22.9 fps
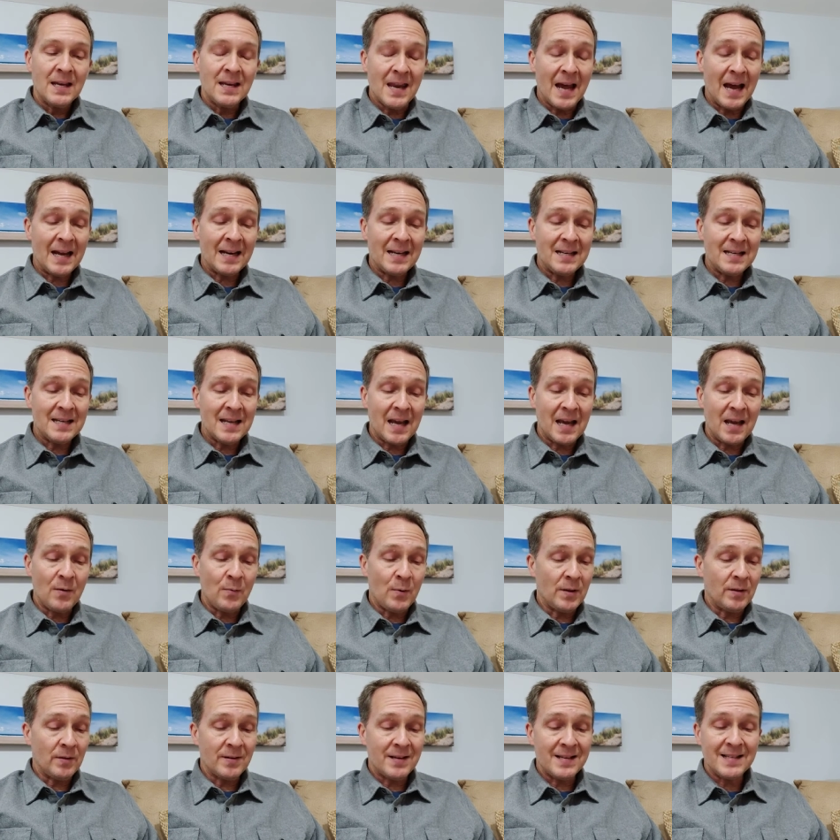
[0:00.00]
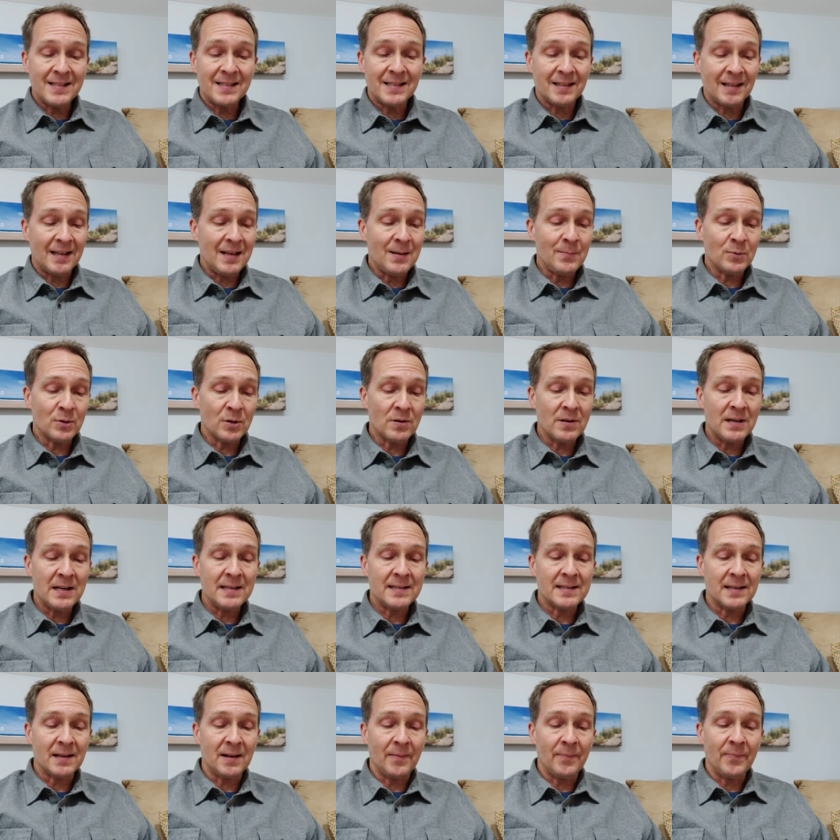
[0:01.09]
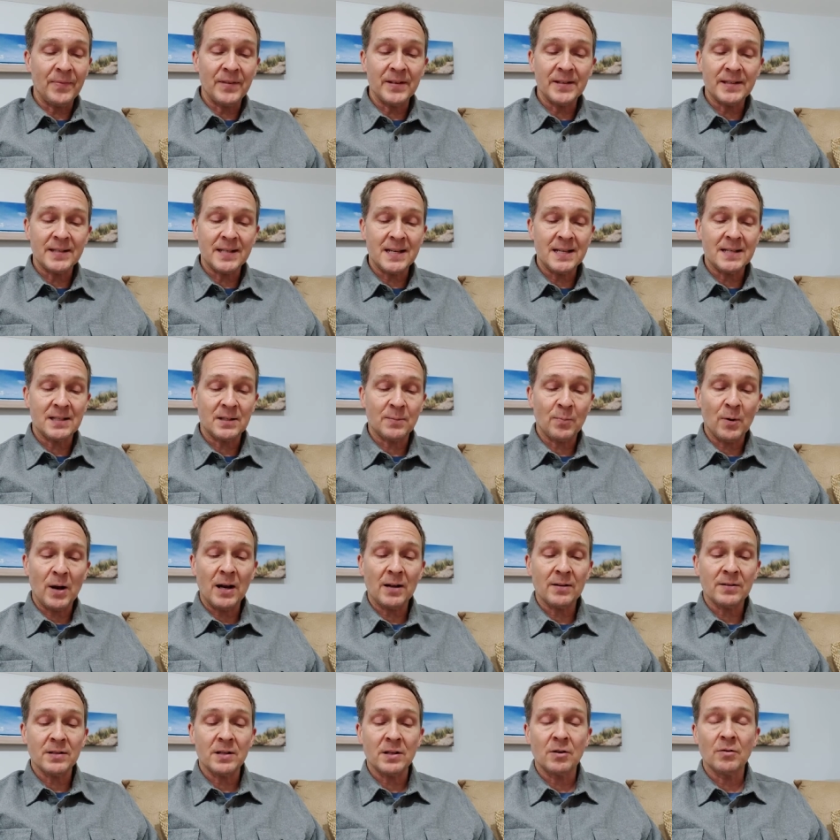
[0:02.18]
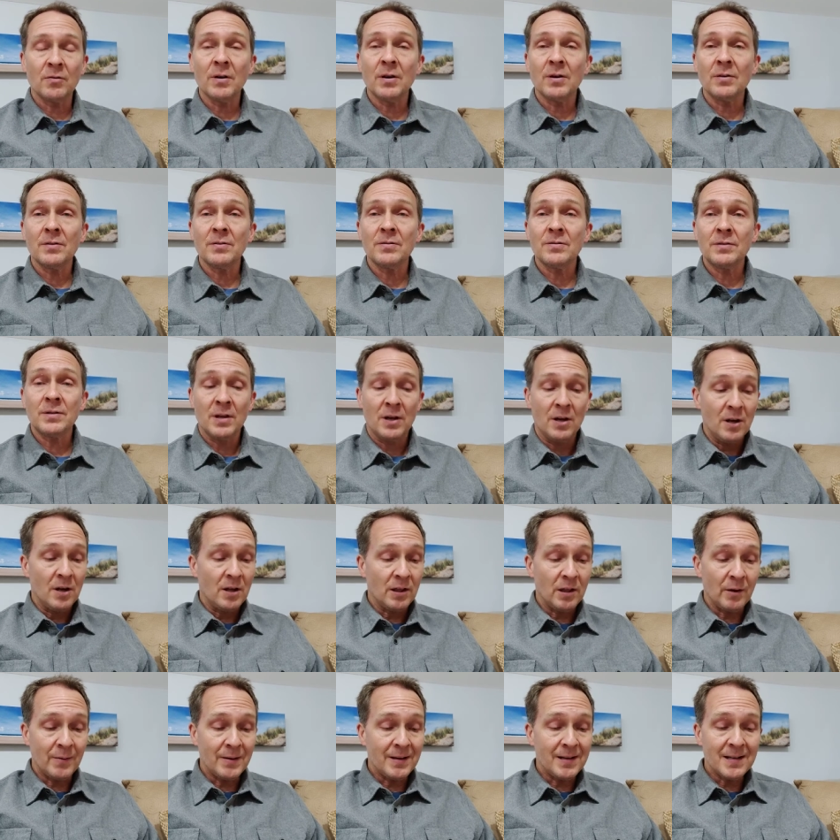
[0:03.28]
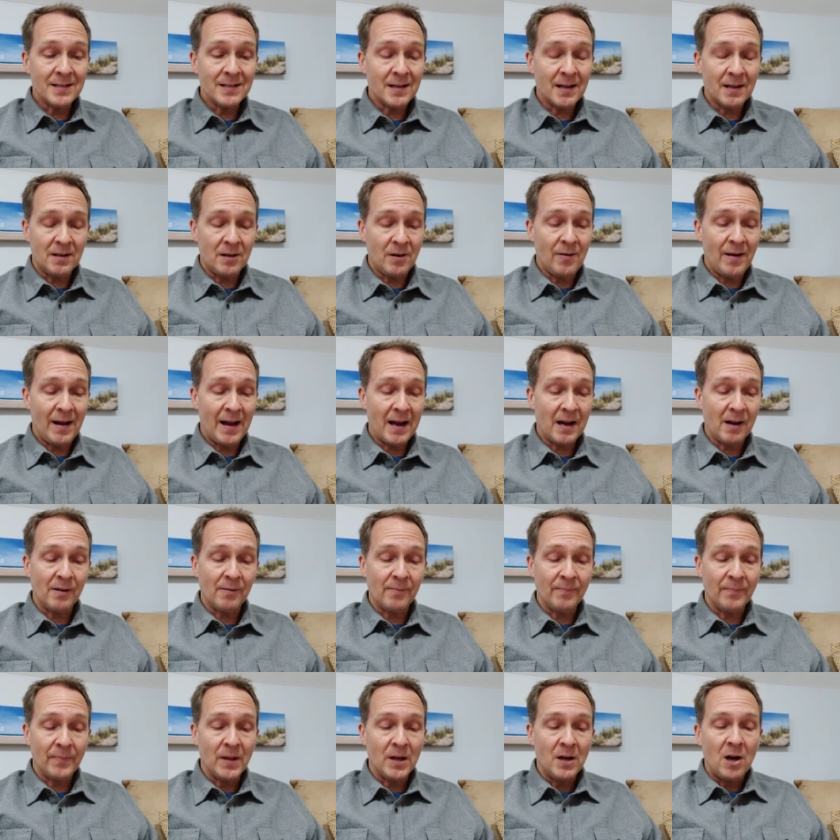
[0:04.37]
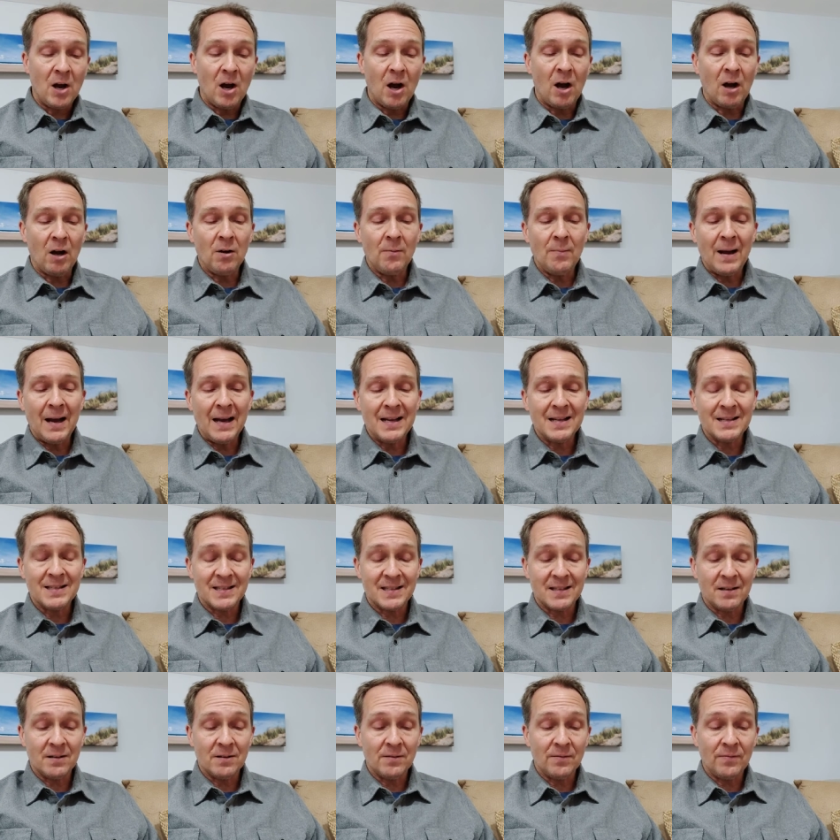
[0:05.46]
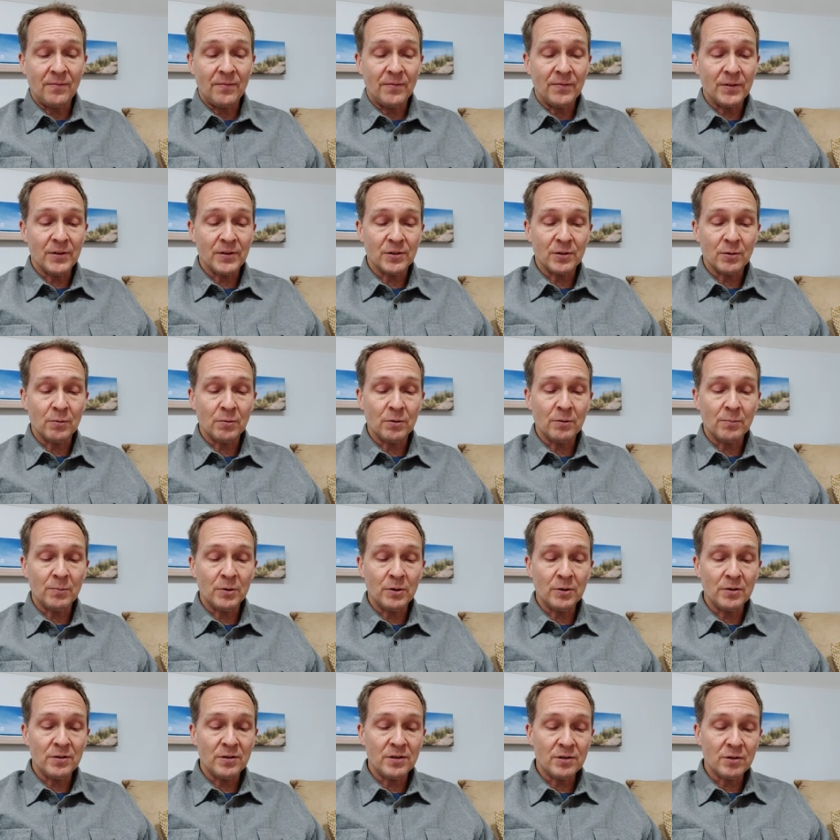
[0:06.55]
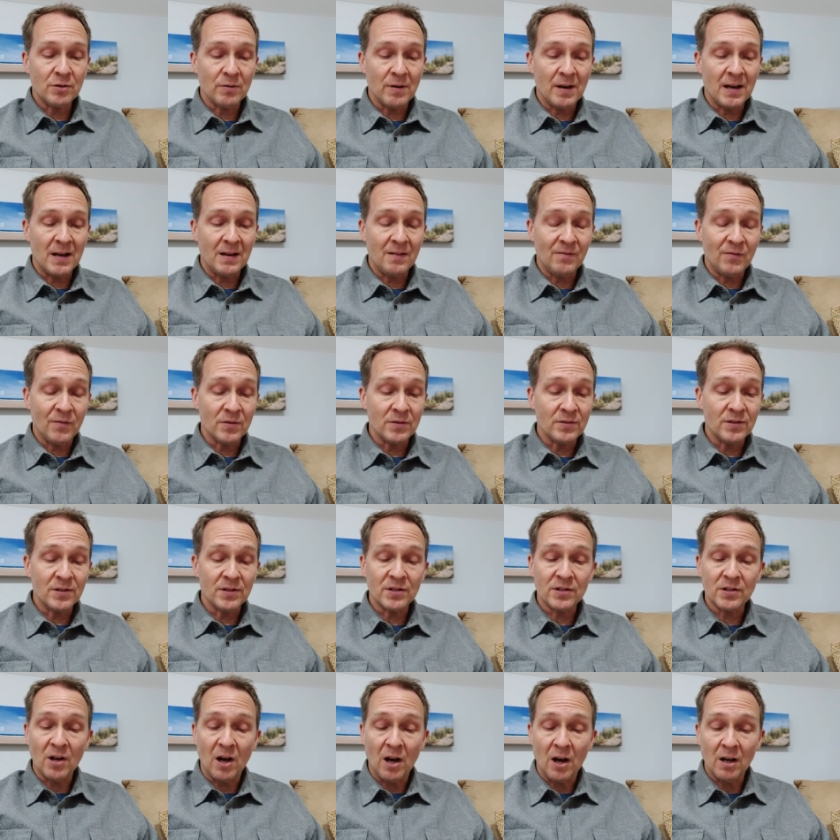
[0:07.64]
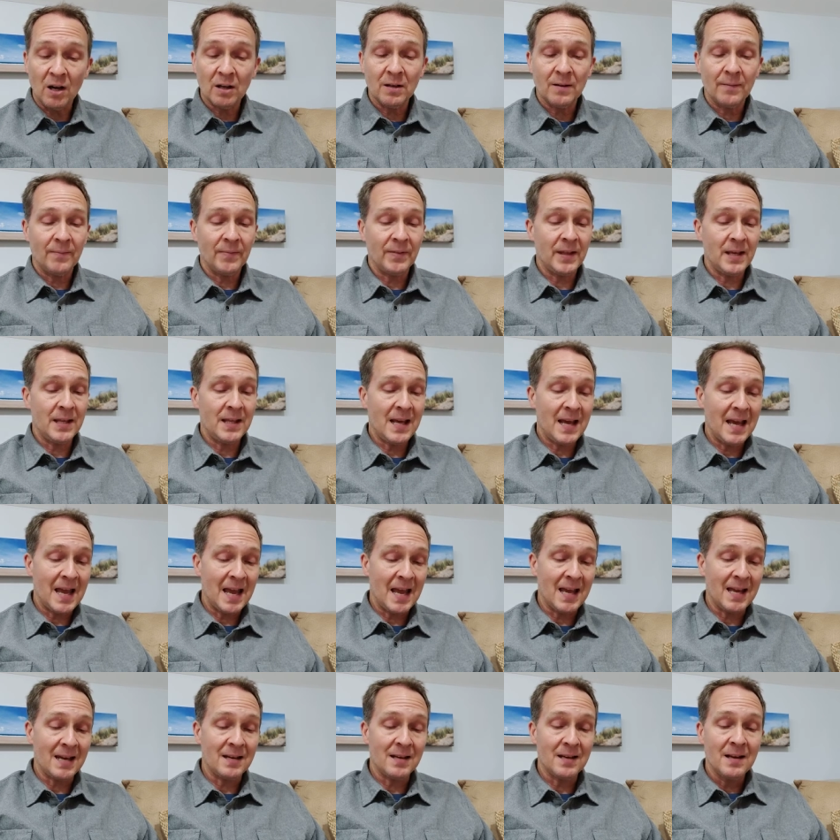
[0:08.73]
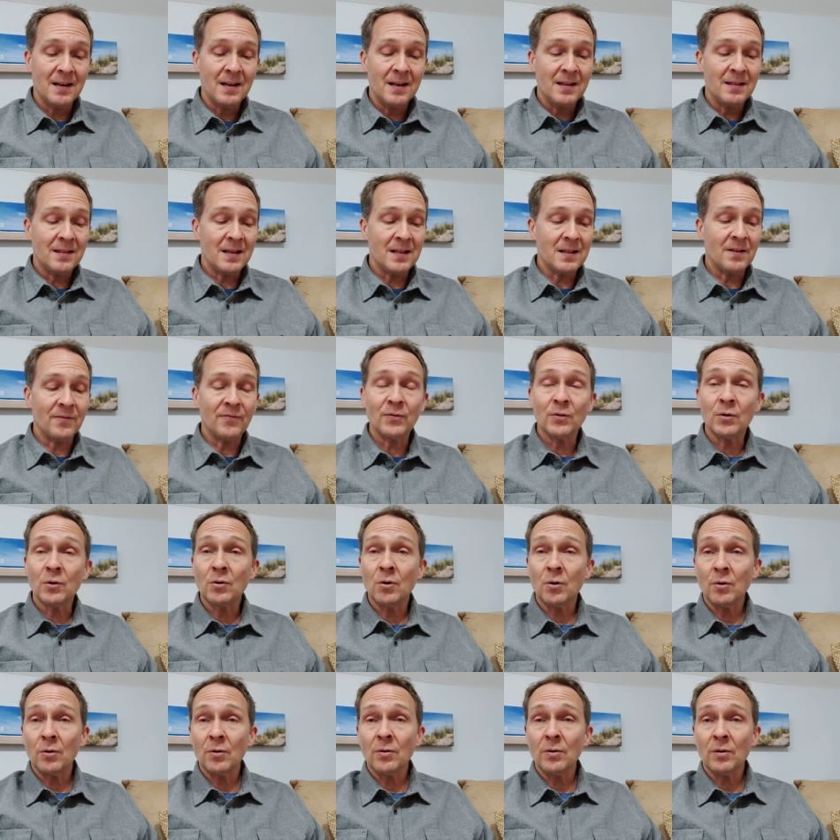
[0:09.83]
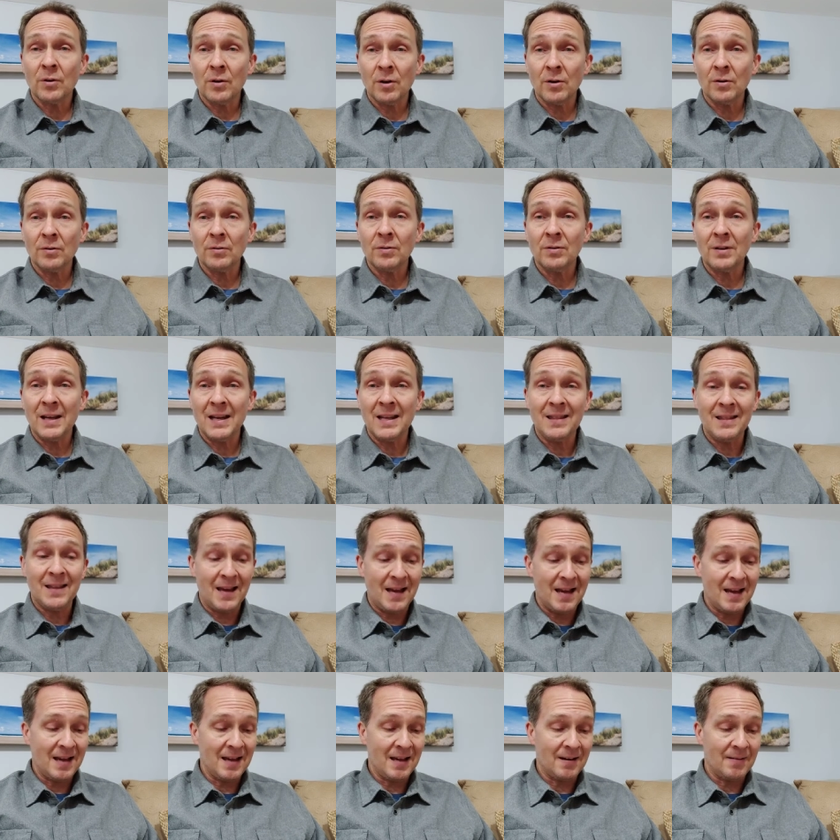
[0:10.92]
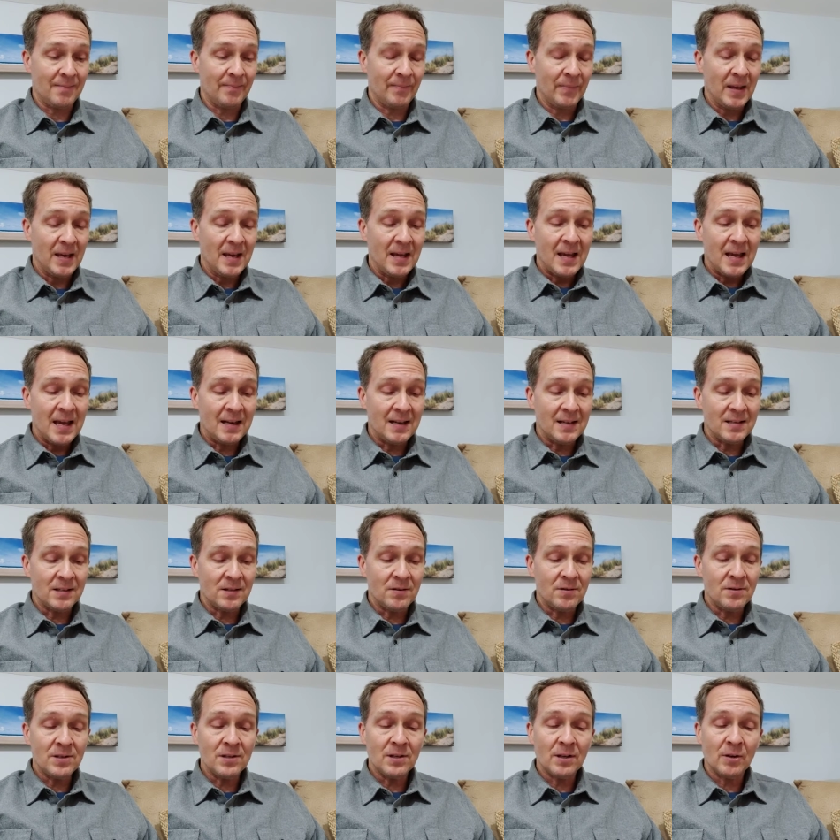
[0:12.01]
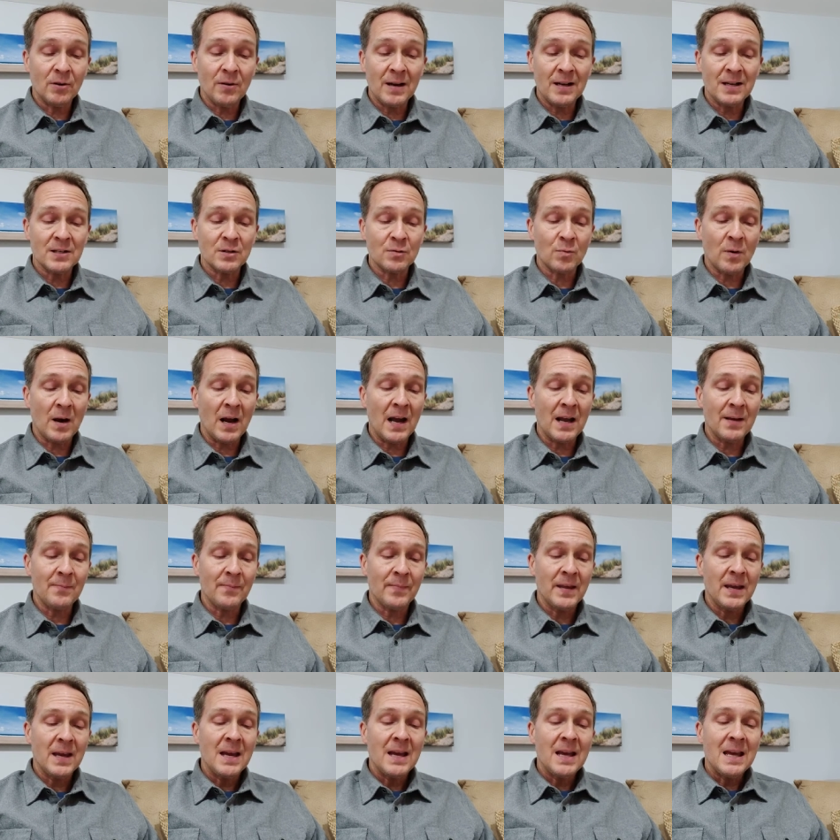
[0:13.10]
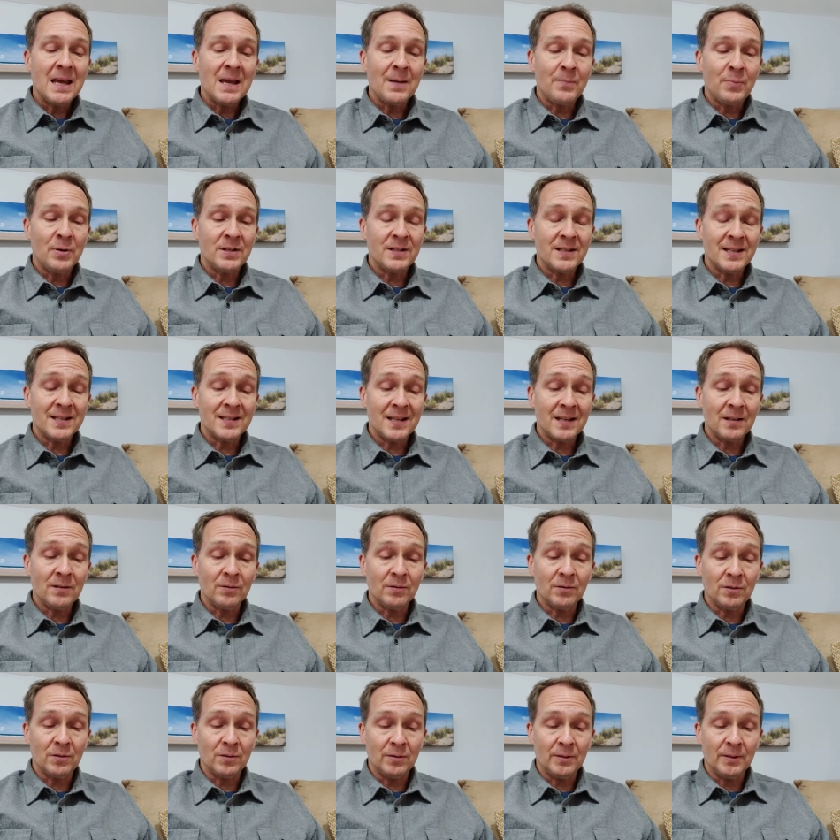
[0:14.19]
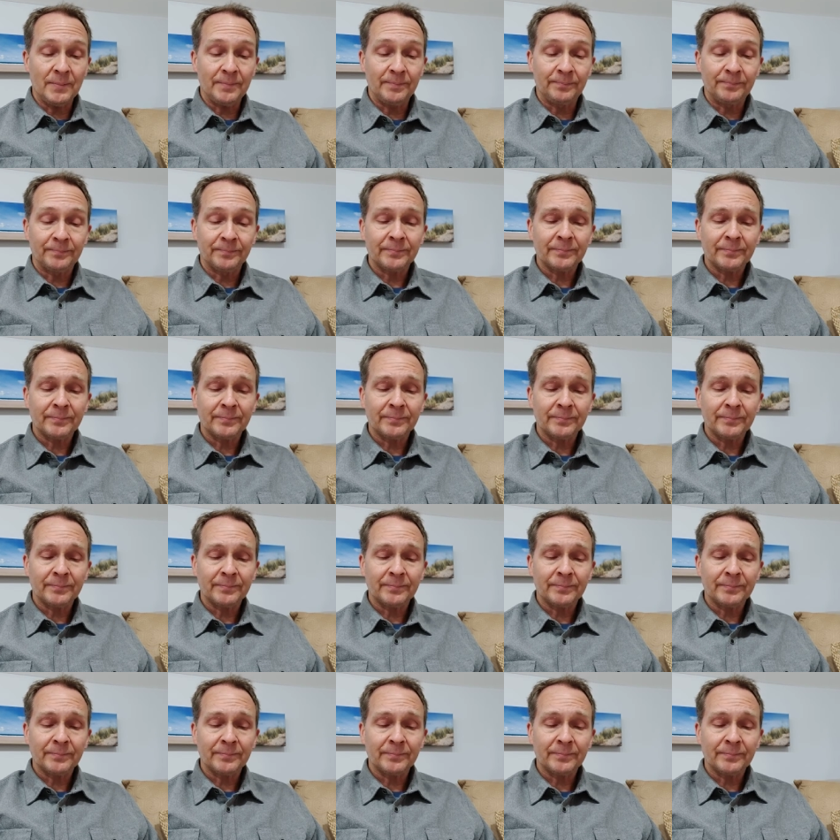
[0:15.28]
Night and day, whether he sleeps or gets up, the seed sprouts and grows, though he does not know how. All by itself, the soil produces grain, first the stalk, then the head, then the full kernel in the head. And as soon as the grain is ripe, he puts a sickle to it